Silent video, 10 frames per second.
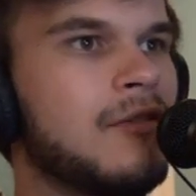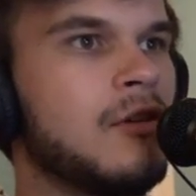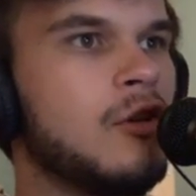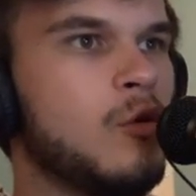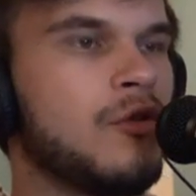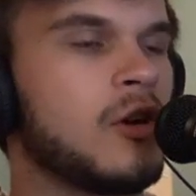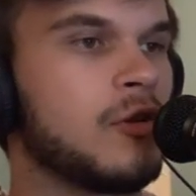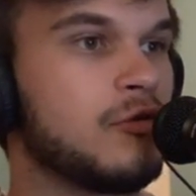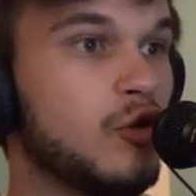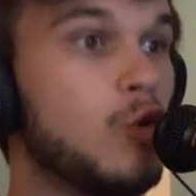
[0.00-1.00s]
to do is
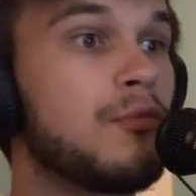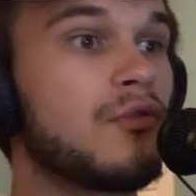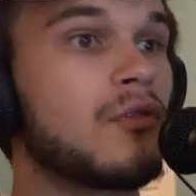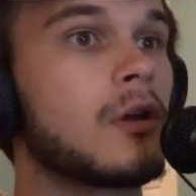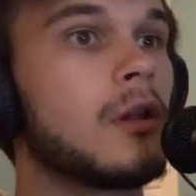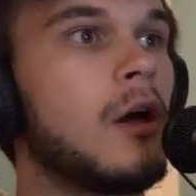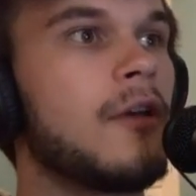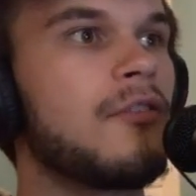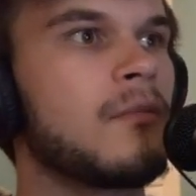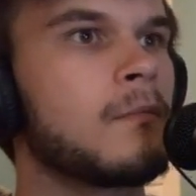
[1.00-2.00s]
called dupes
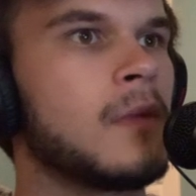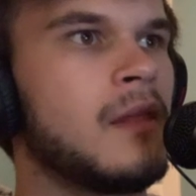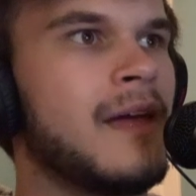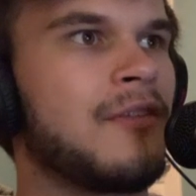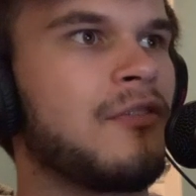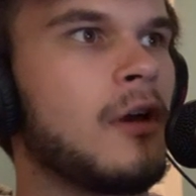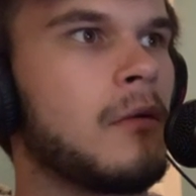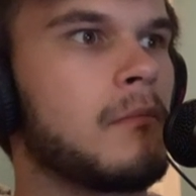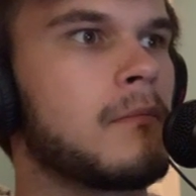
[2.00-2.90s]
claws. That's, let